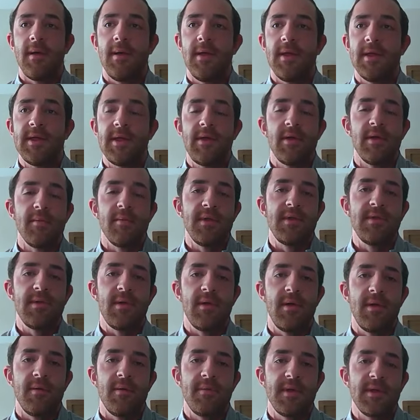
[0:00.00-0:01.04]
isn't going to be
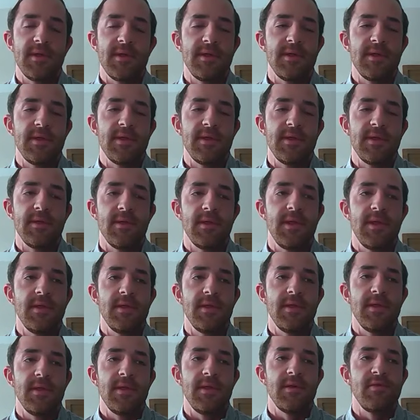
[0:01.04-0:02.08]
solved because the
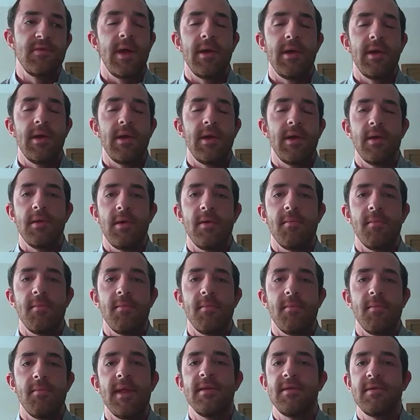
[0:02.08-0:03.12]
things they're trying
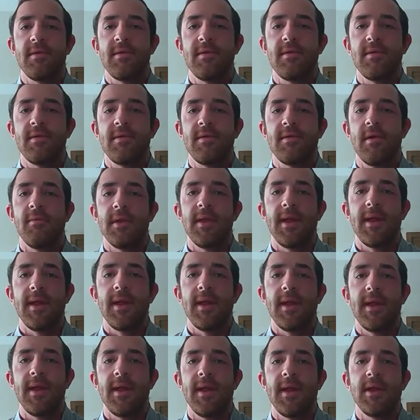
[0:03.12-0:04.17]
aren't meant to solve
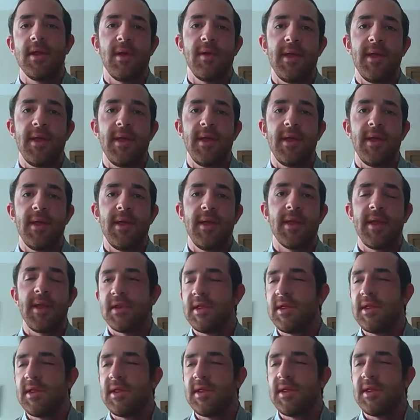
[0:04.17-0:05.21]
what that issue might be.
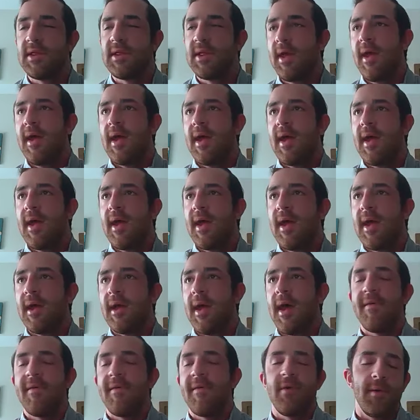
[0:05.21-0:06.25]
Like if it's
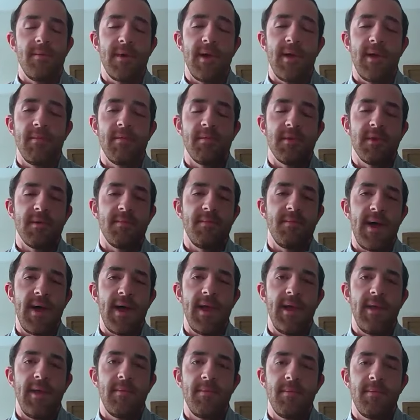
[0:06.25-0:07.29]
a FR problem
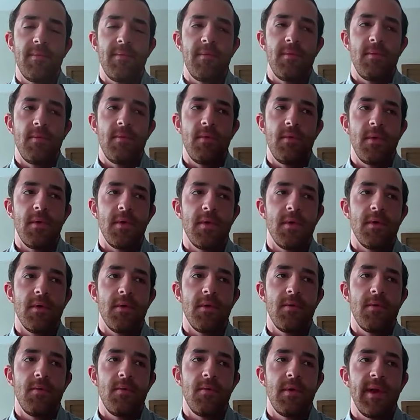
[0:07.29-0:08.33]
in the pipe,
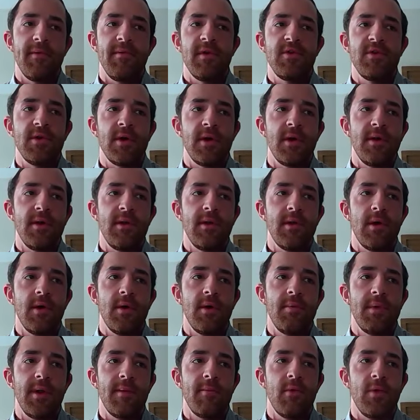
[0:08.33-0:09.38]
well, whatever you're trying to do to
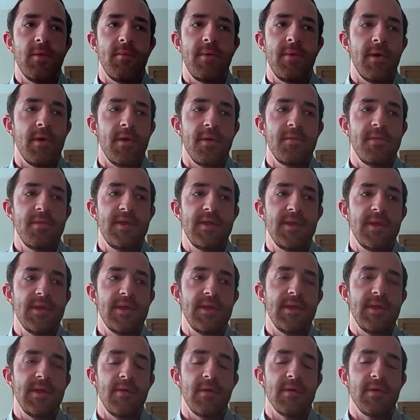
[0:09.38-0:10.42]
open up more perfs
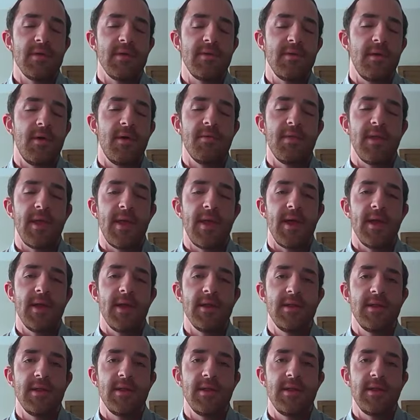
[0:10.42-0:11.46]
isn't going to solve that.
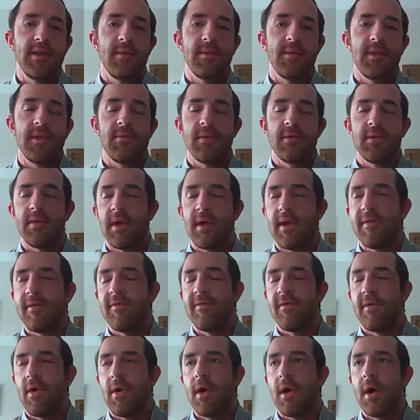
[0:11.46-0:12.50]
It's something with your
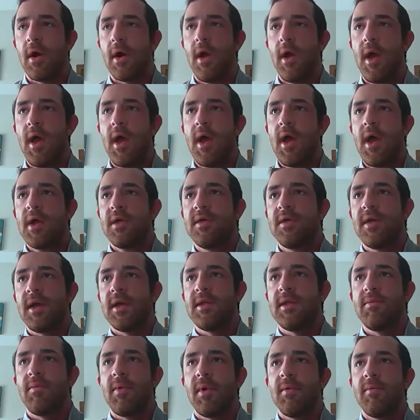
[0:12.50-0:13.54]
FR. So
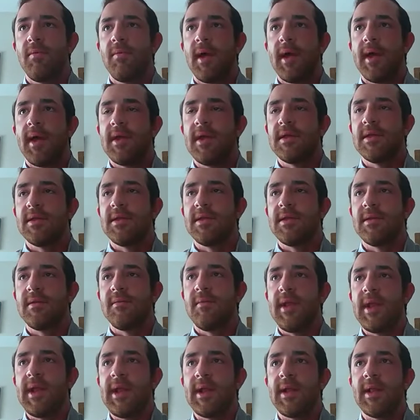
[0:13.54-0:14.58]
that's one way, is to
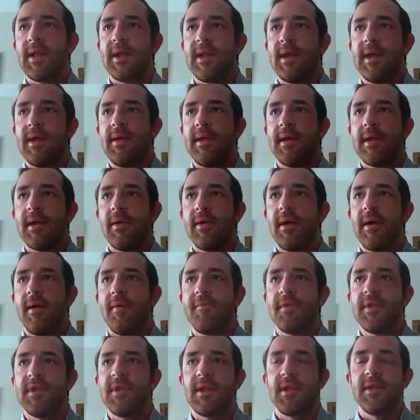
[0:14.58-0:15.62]
immediately
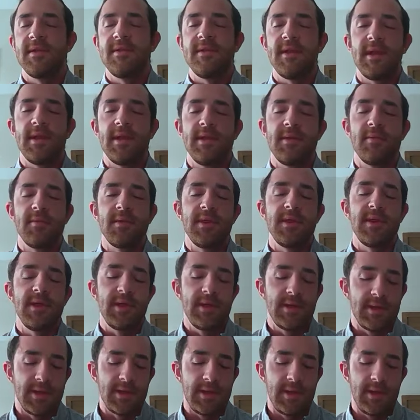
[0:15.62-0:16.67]
help facilitate some of these
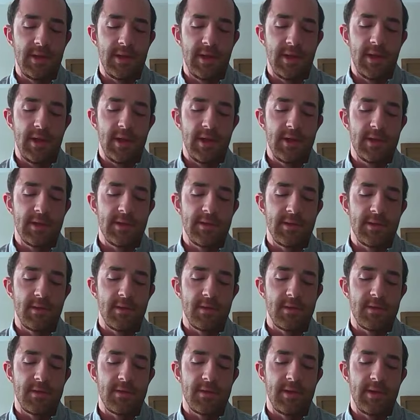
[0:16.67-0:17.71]
things that
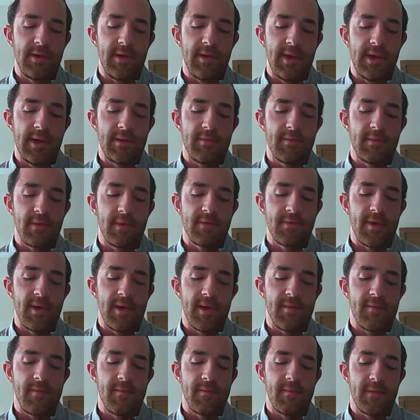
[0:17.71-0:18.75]
consultants are doing in real
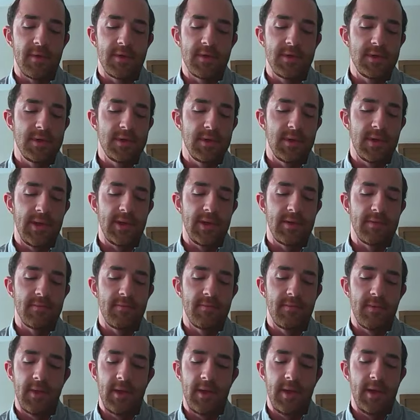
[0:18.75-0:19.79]
time, which again,
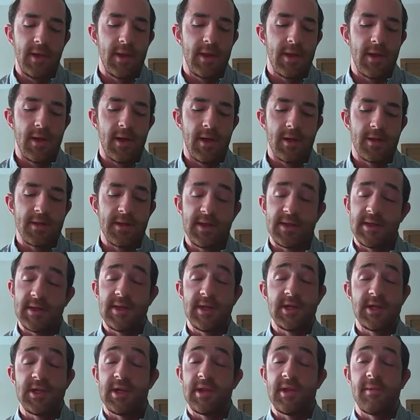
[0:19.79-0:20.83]
these
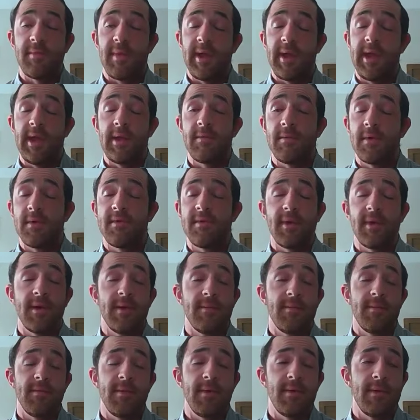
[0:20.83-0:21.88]
decisions they're making in real
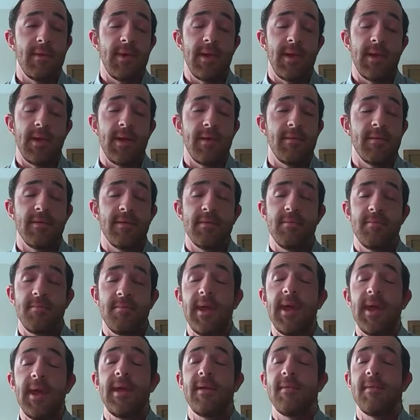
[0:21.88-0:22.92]
time have a
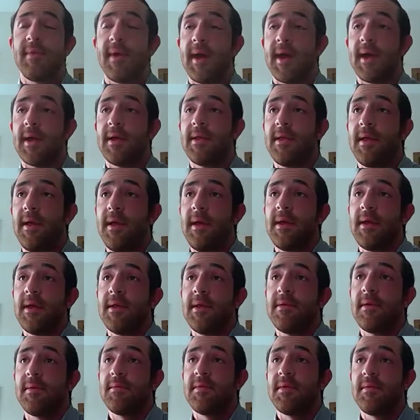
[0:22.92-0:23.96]
big impact
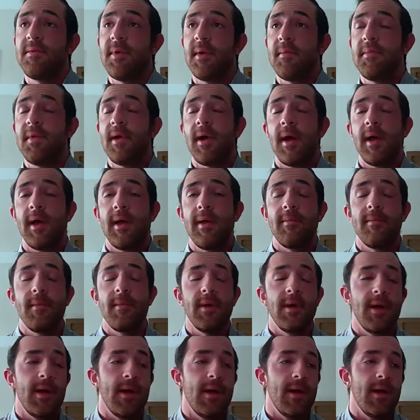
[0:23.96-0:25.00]
in terms of pump time,